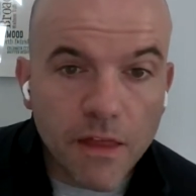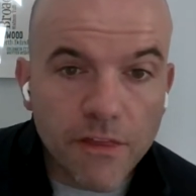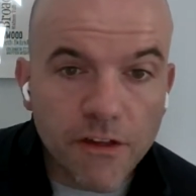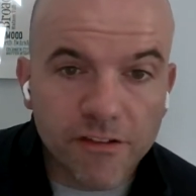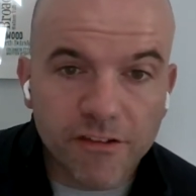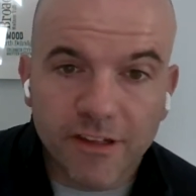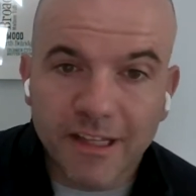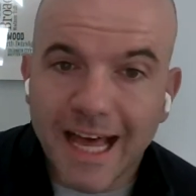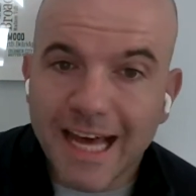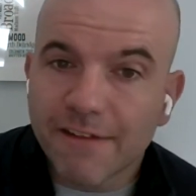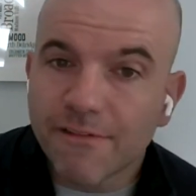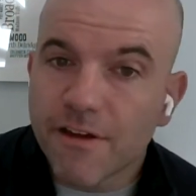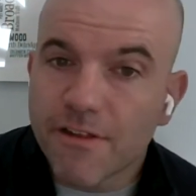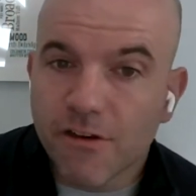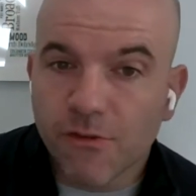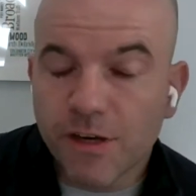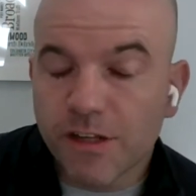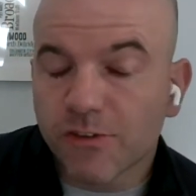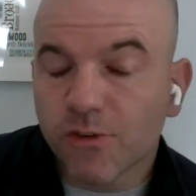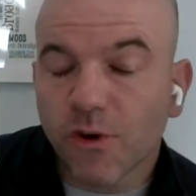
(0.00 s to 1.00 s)
There's a lot of
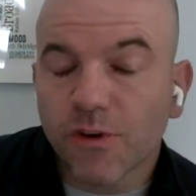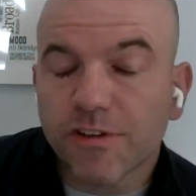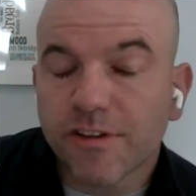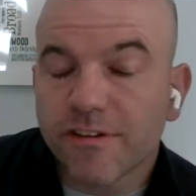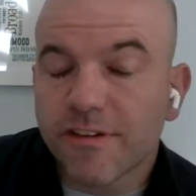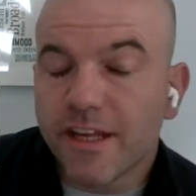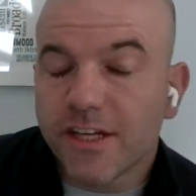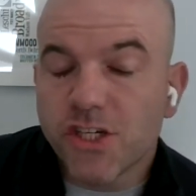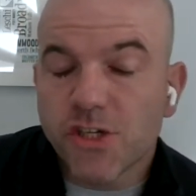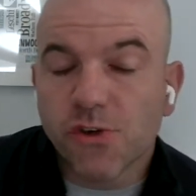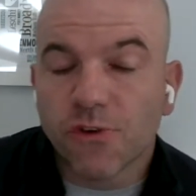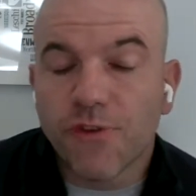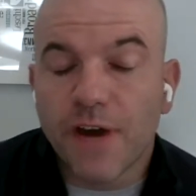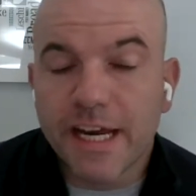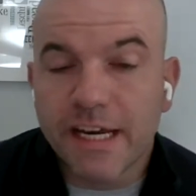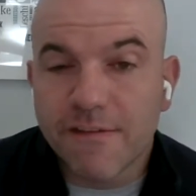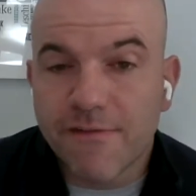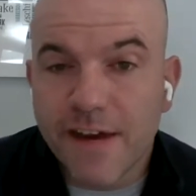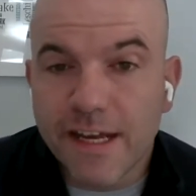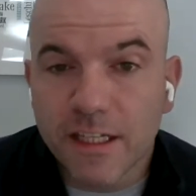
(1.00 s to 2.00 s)
other resources that you'll
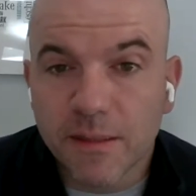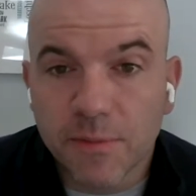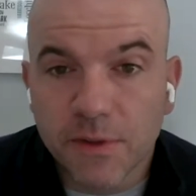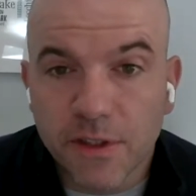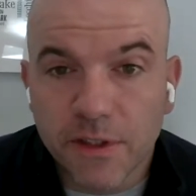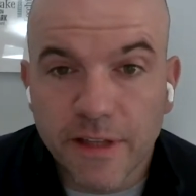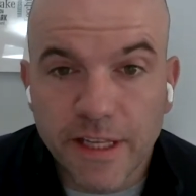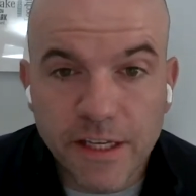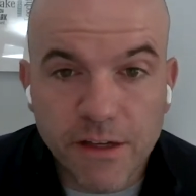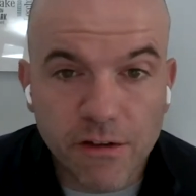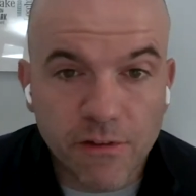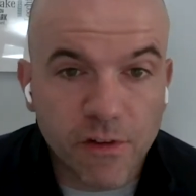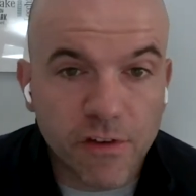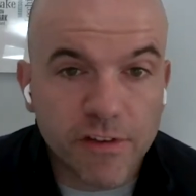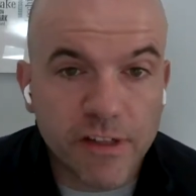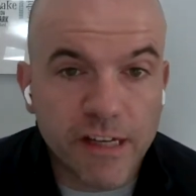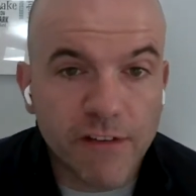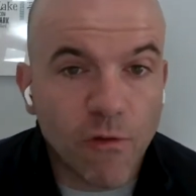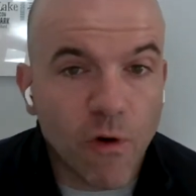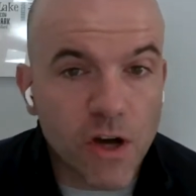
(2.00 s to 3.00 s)
find available that
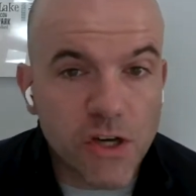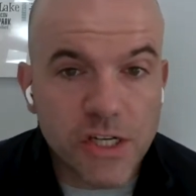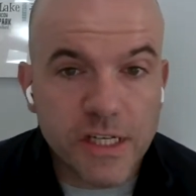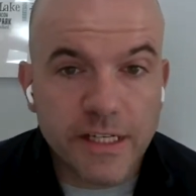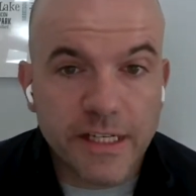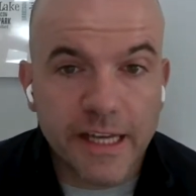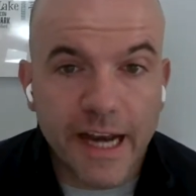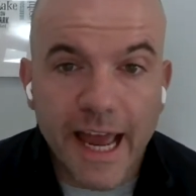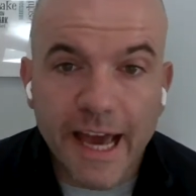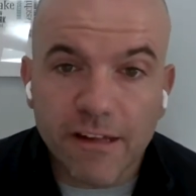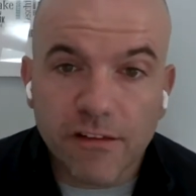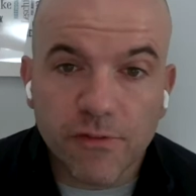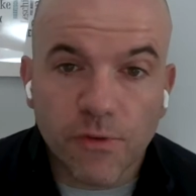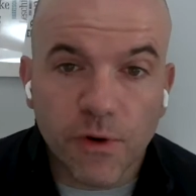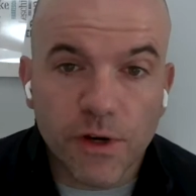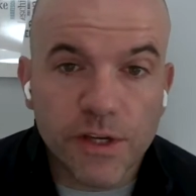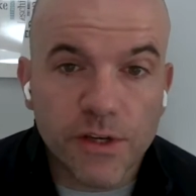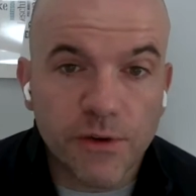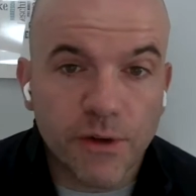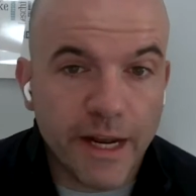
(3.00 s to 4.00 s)
University of Washington has
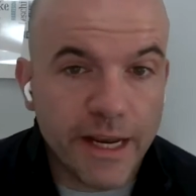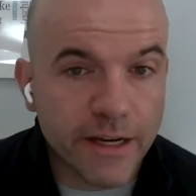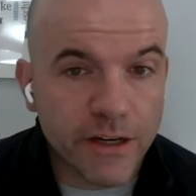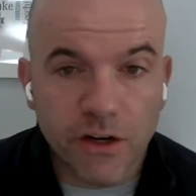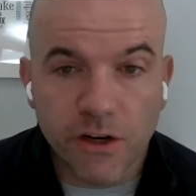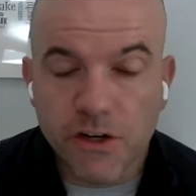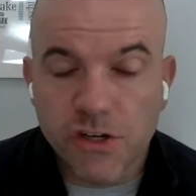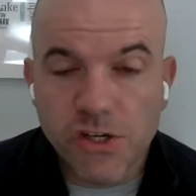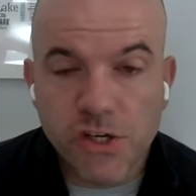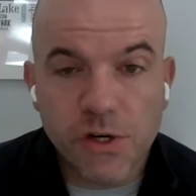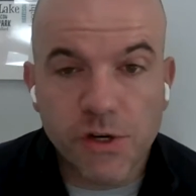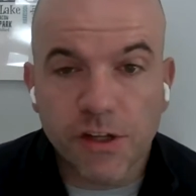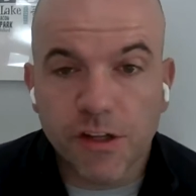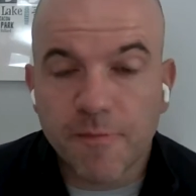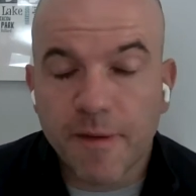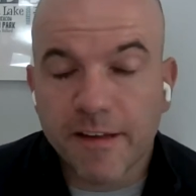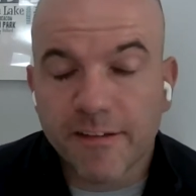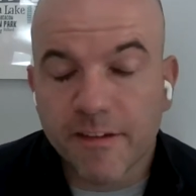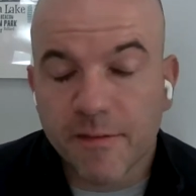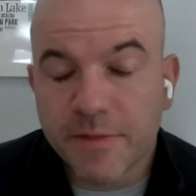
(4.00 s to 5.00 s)
for you, and I encourage you to
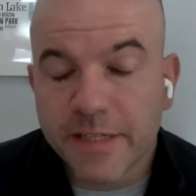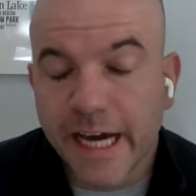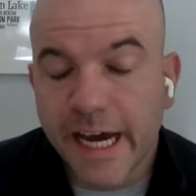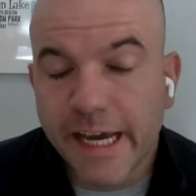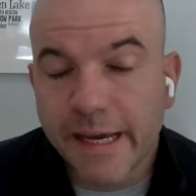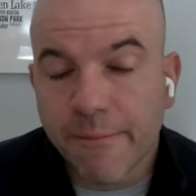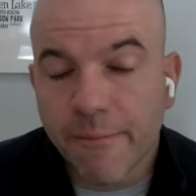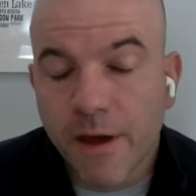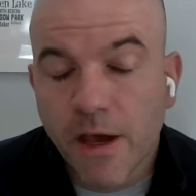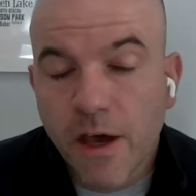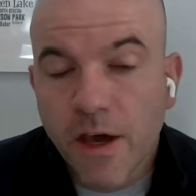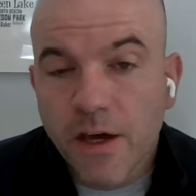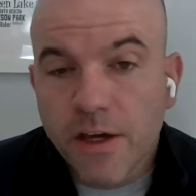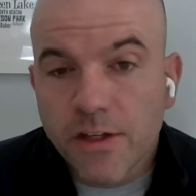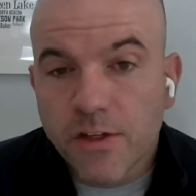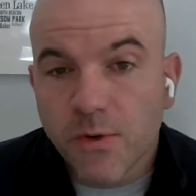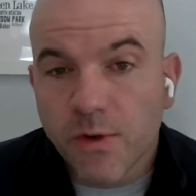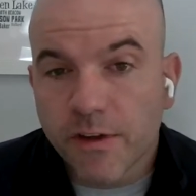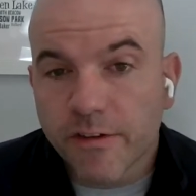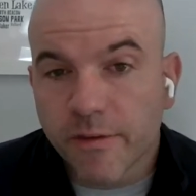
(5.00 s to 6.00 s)
spend some time
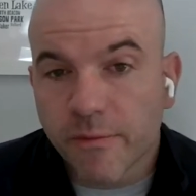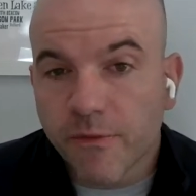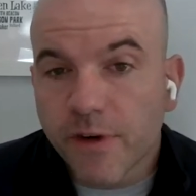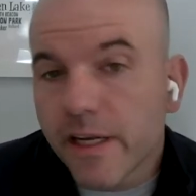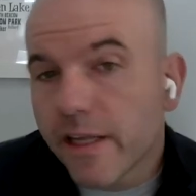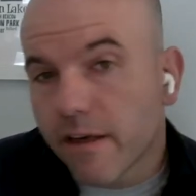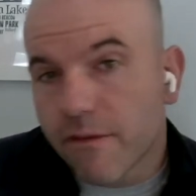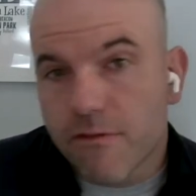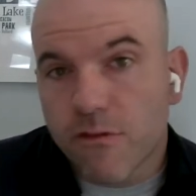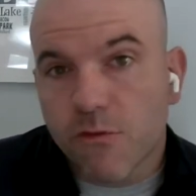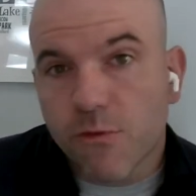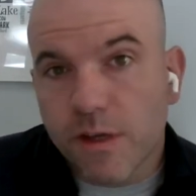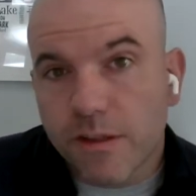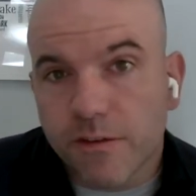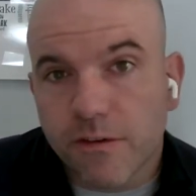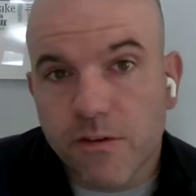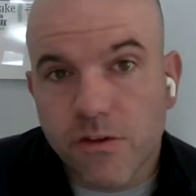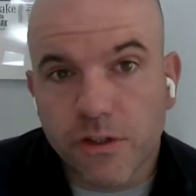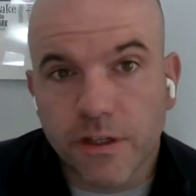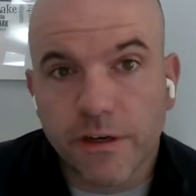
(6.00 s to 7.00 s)
doing some reading of the
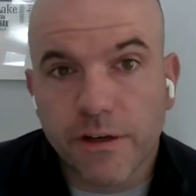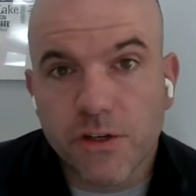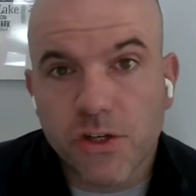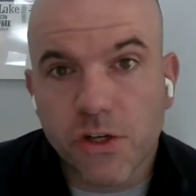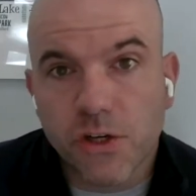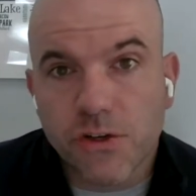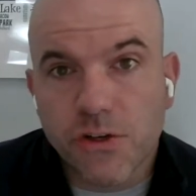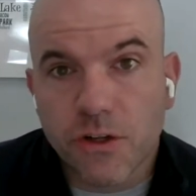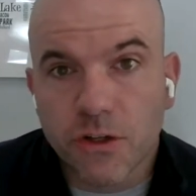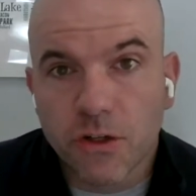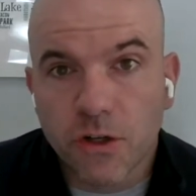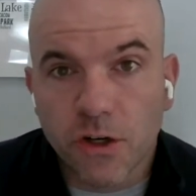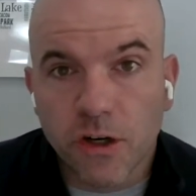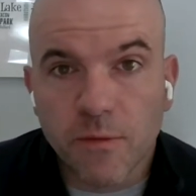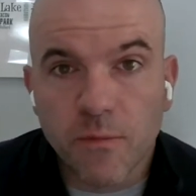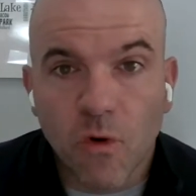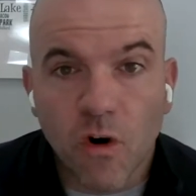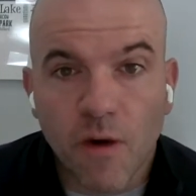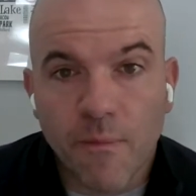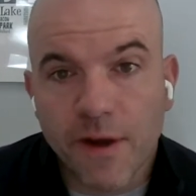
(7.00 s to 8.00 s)
research literature to
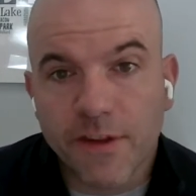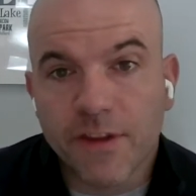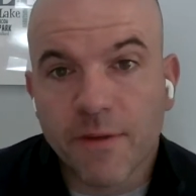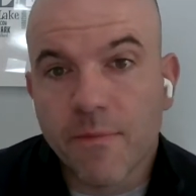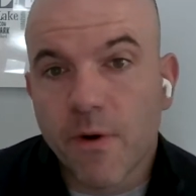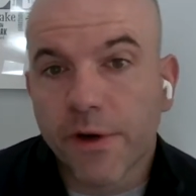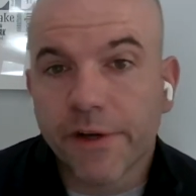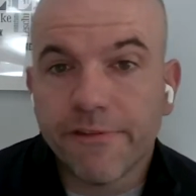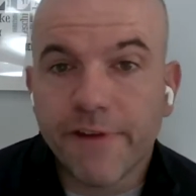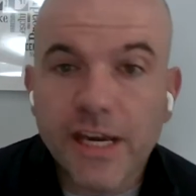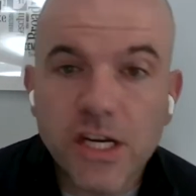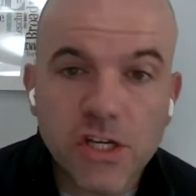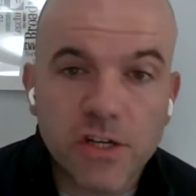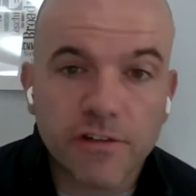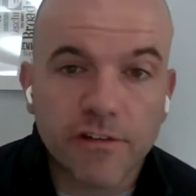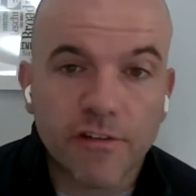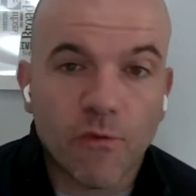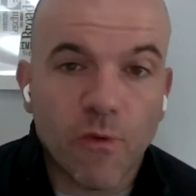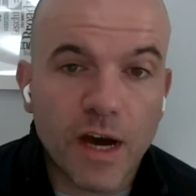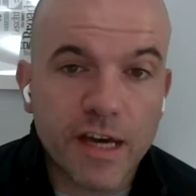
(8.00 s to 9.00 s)
learn more about the
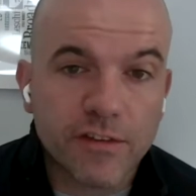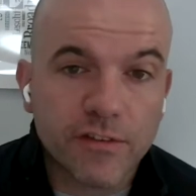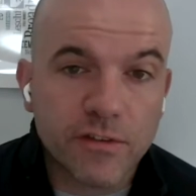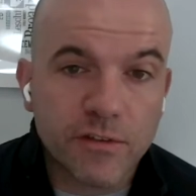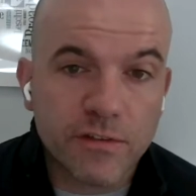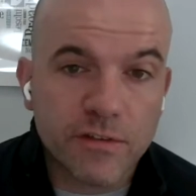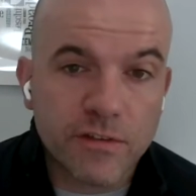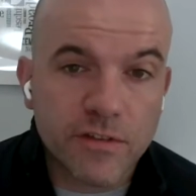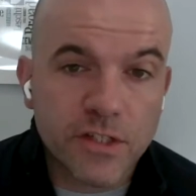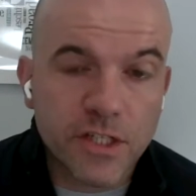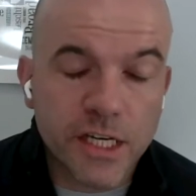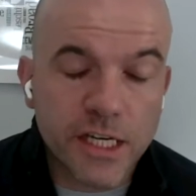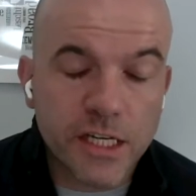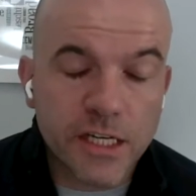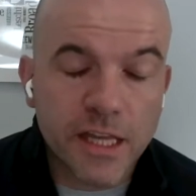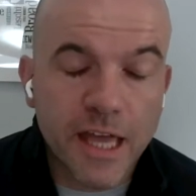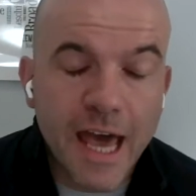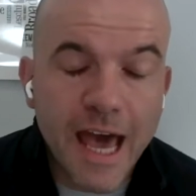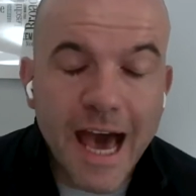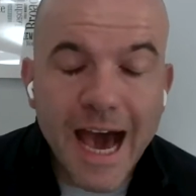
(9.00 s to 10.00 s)
motivations of why students cheat.